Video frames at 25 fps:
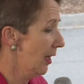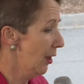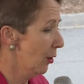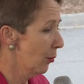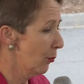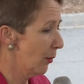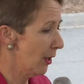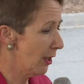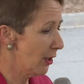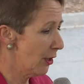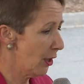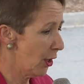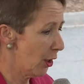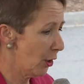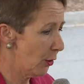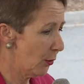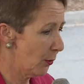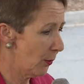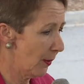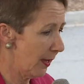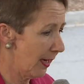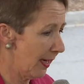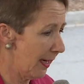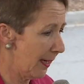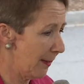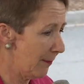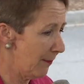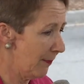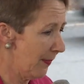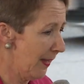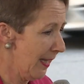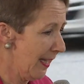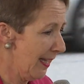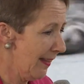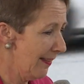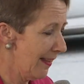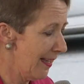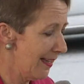We know
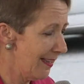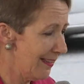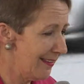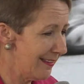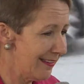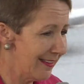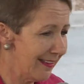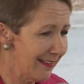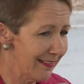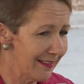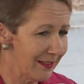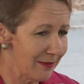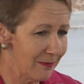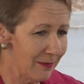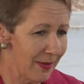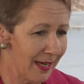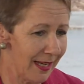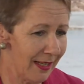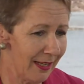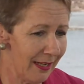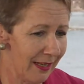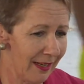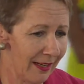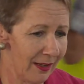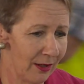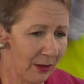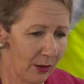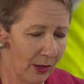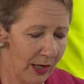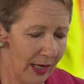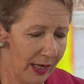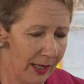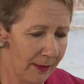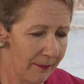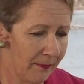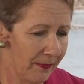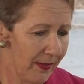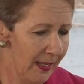that it doesn't matter
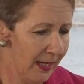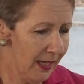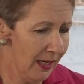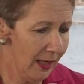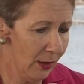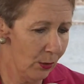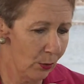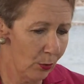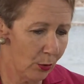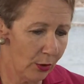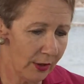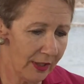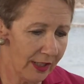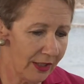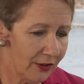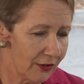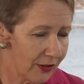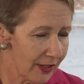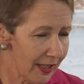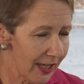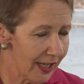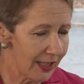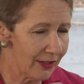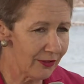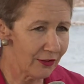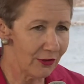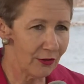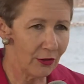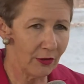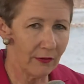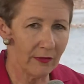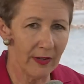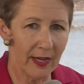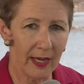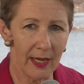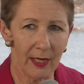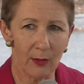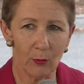what education
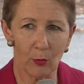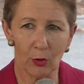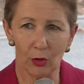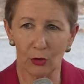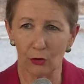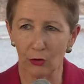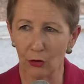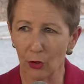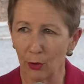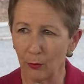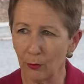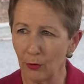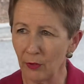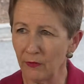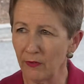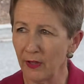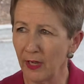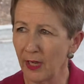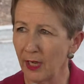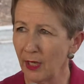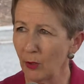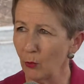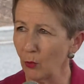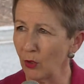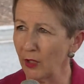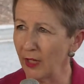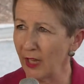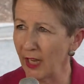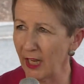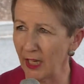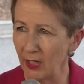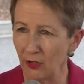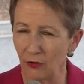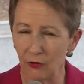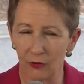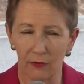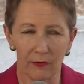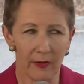you've had, what job you've had, what
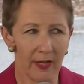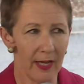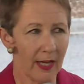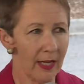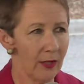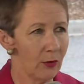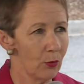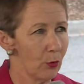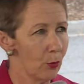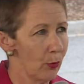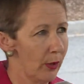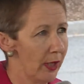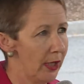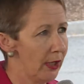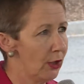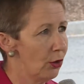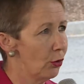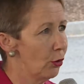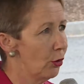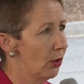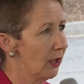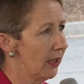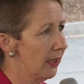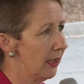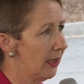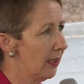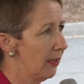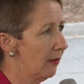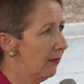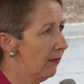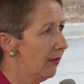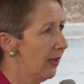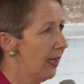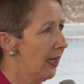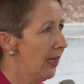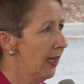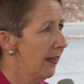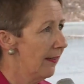age you've had, where you
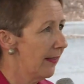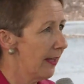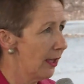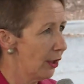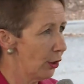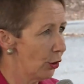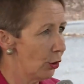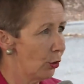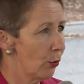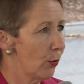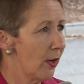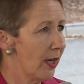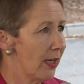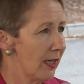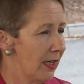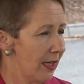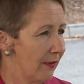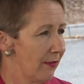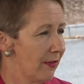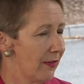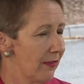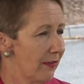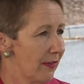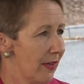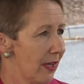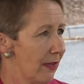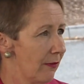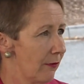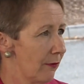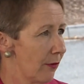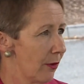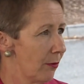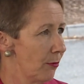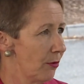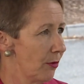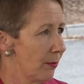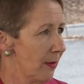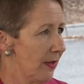live, that you are never safe
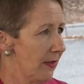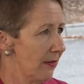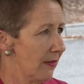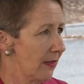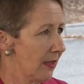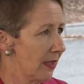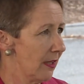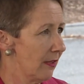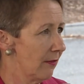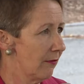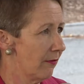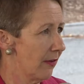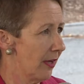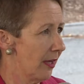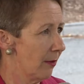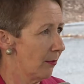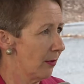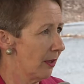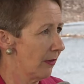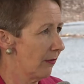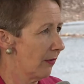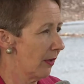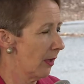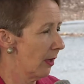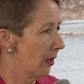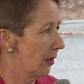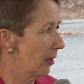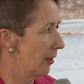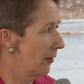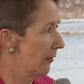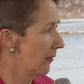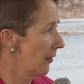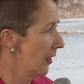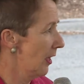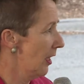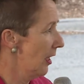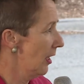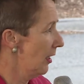from domestic and family
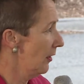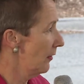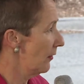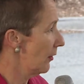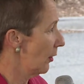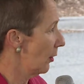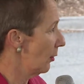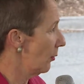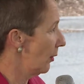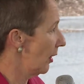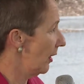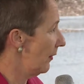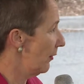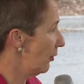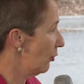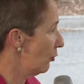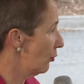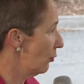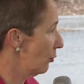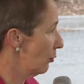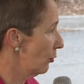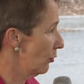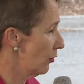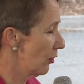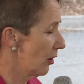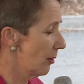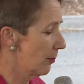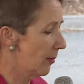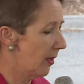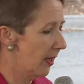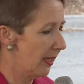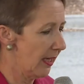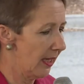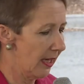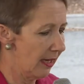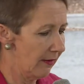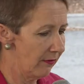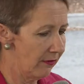violence. So in the short time
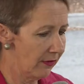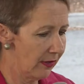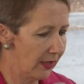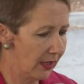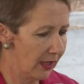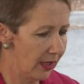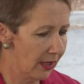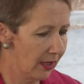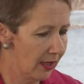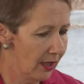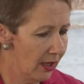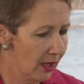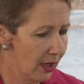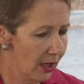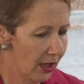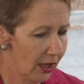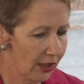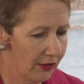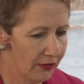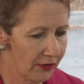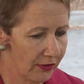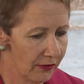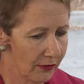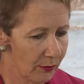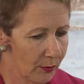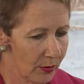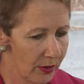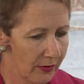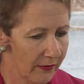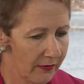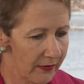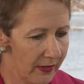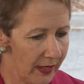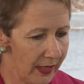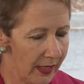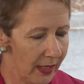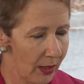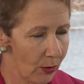I have here, I just want to
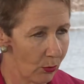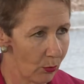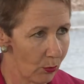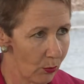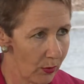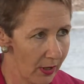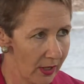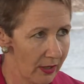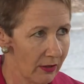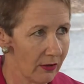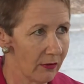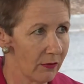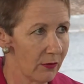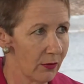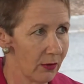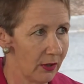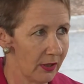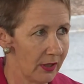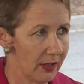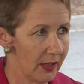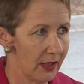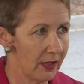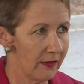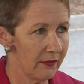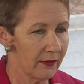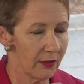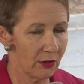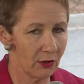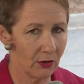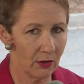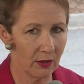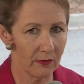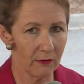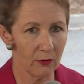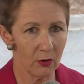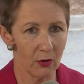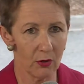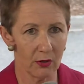say how wonderful it is that you
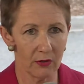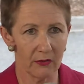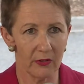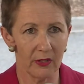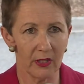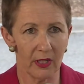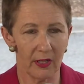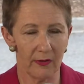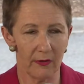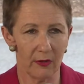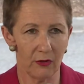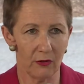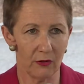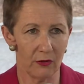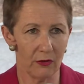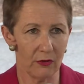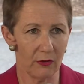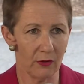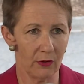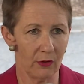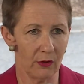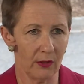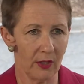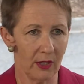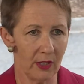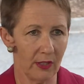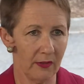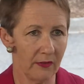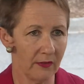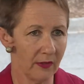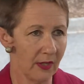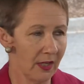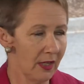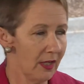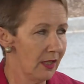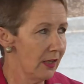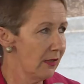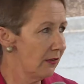have got together to do this.
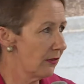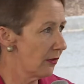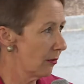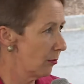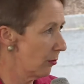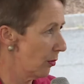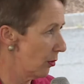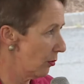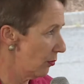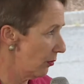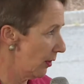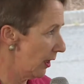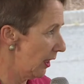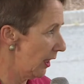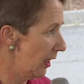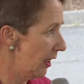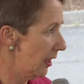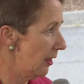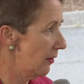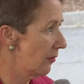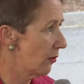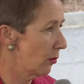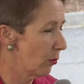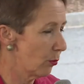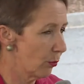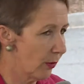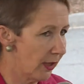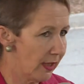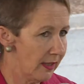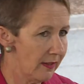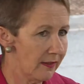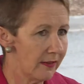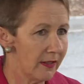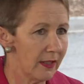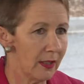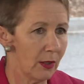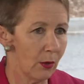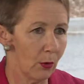To Marie, to
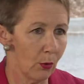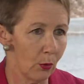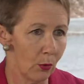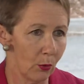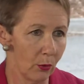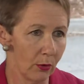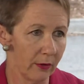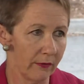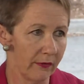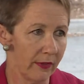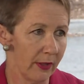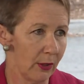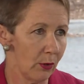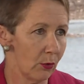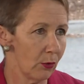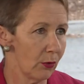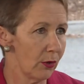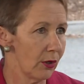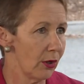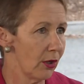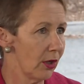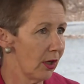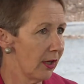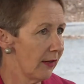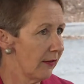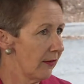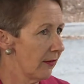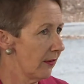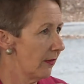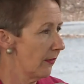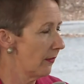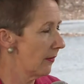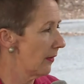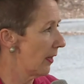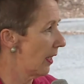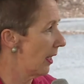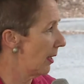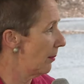Wendy, all of the
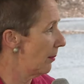organisers,